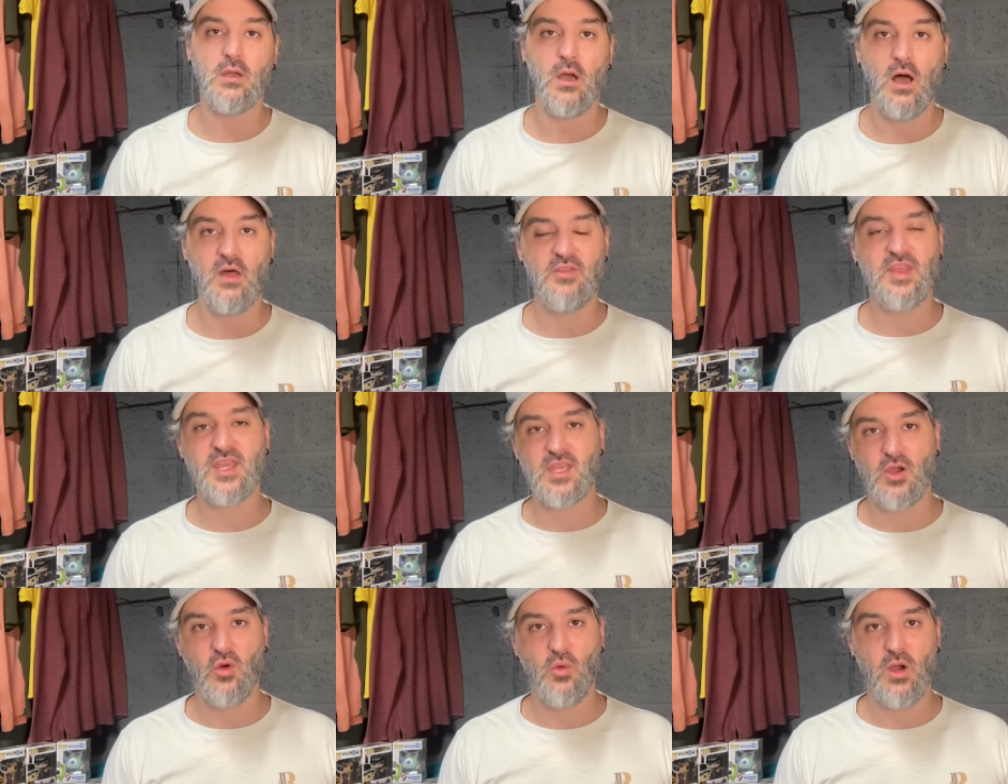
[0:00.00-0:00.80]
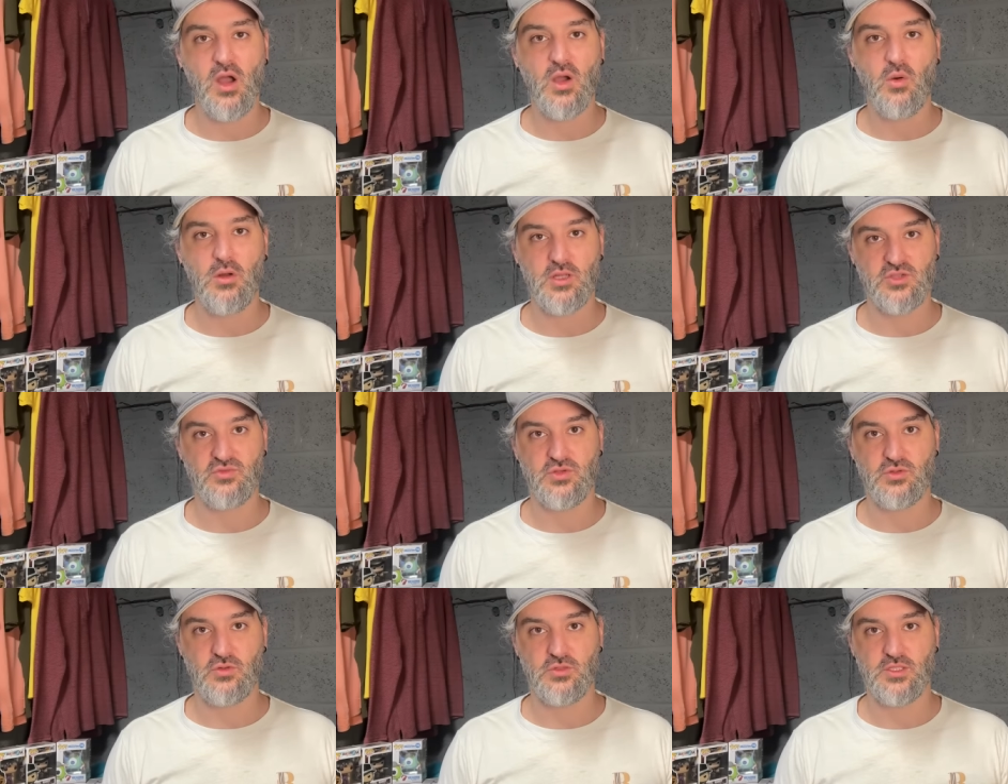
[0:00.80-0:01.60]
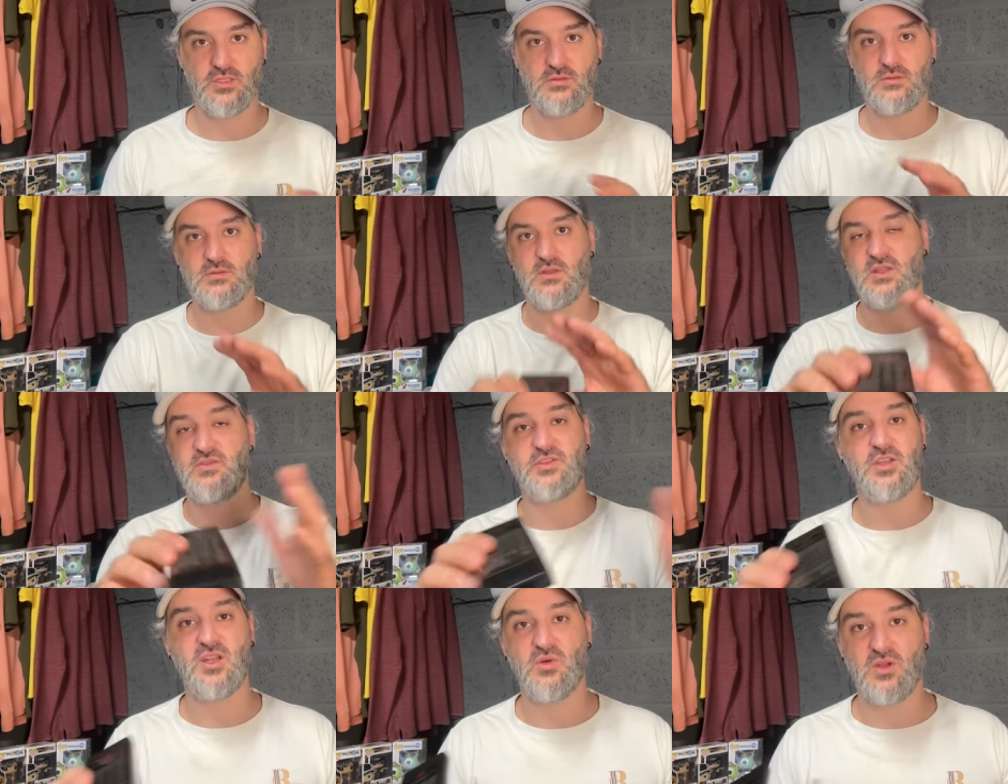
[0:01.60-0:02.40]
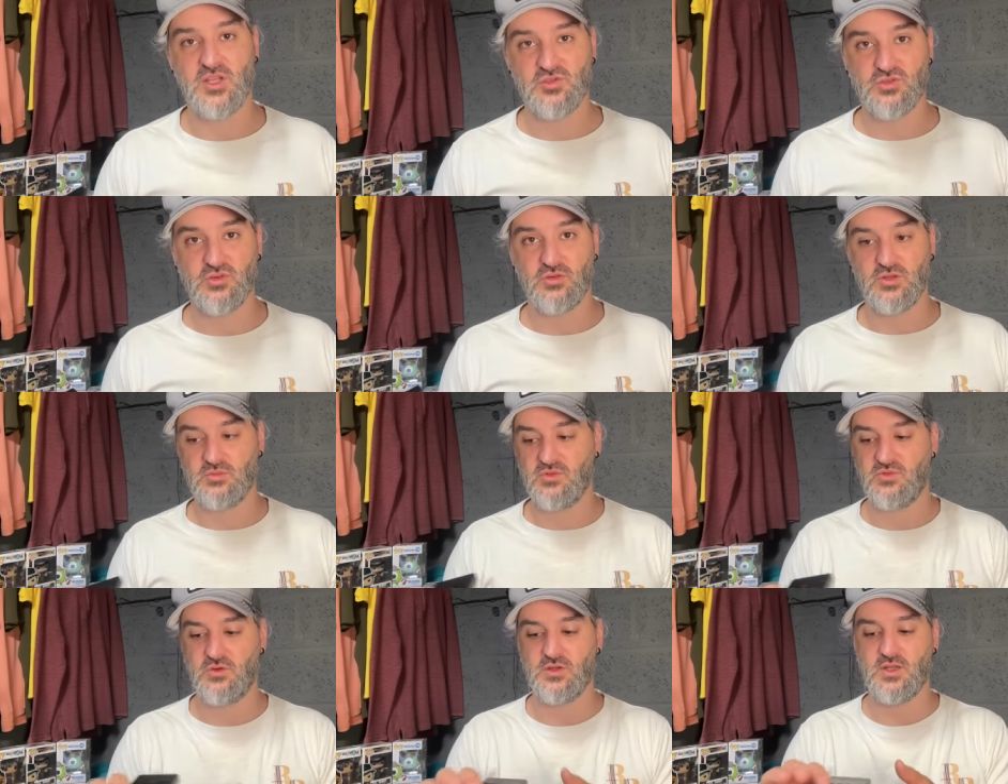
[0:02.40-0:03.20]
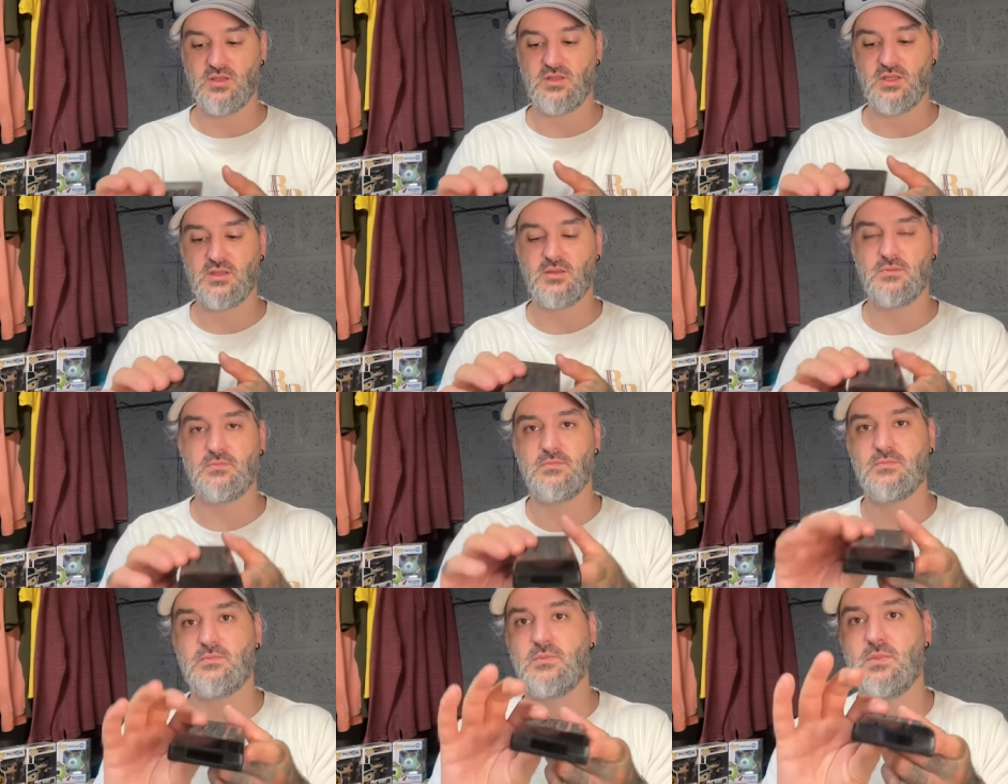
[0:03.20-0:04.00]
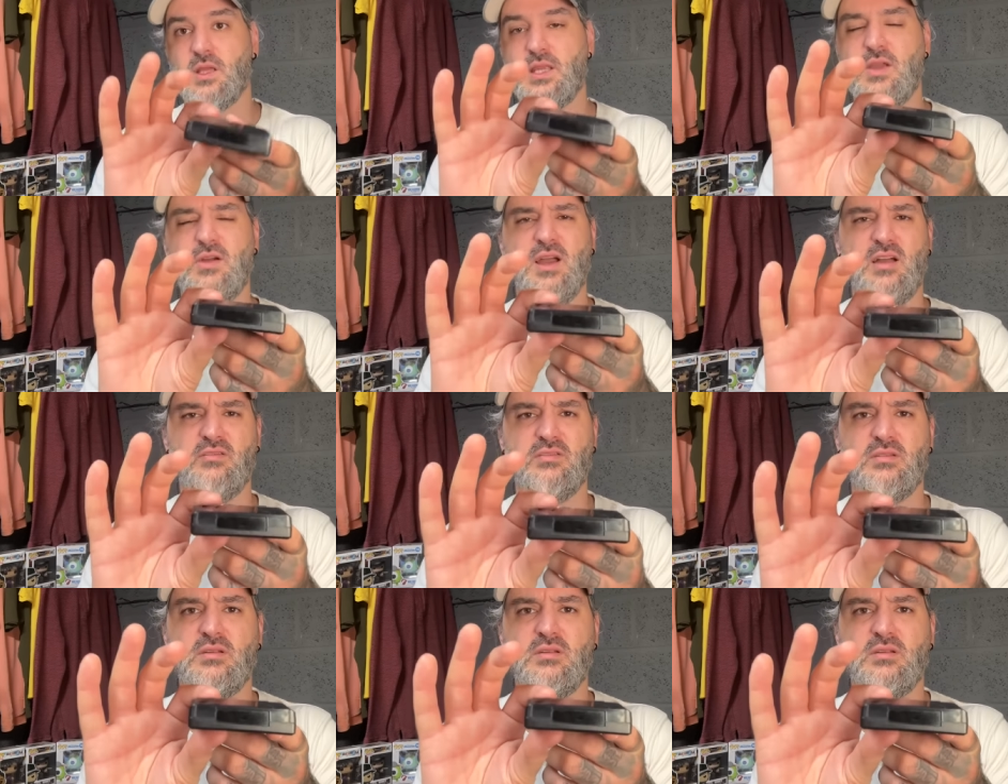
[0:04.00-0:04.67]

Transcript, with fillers: I think it'll work while it's recording. I've never done it while it's recording before, I don't think. Yeah, I have.